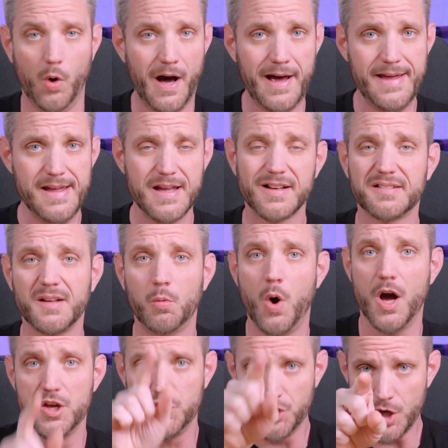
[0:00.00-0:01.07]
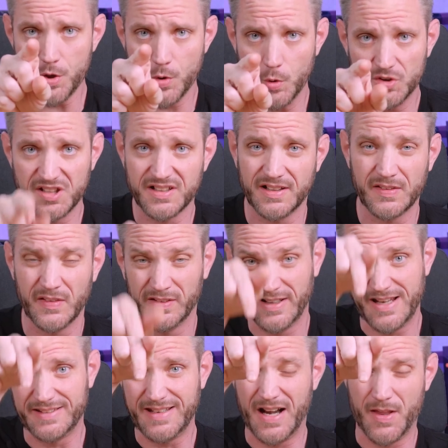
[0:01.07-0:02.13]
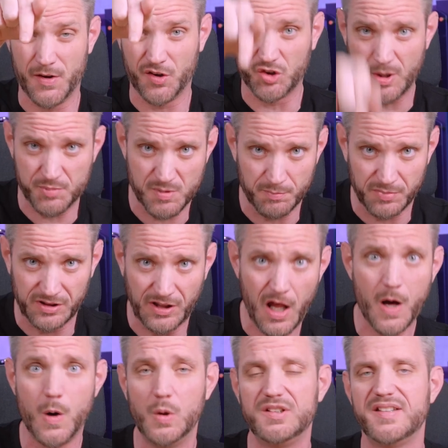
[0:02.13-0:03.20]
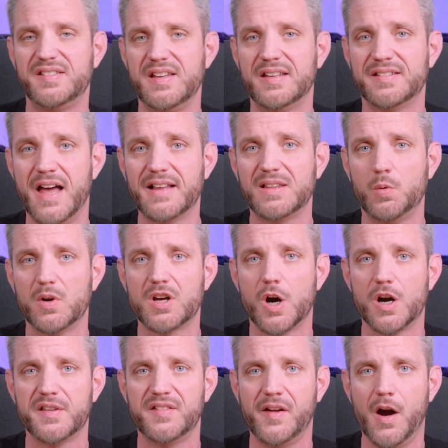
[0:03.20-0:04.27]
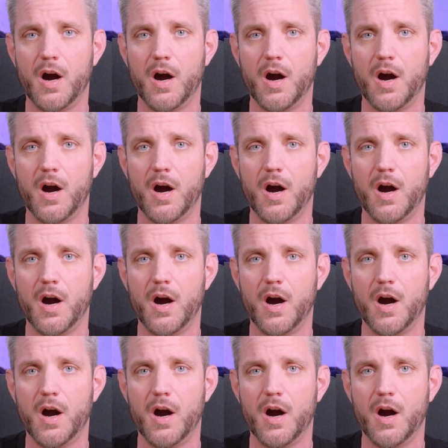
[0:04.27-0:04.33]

Why? Because I want you to click the link down in the description below to see exactly what cards they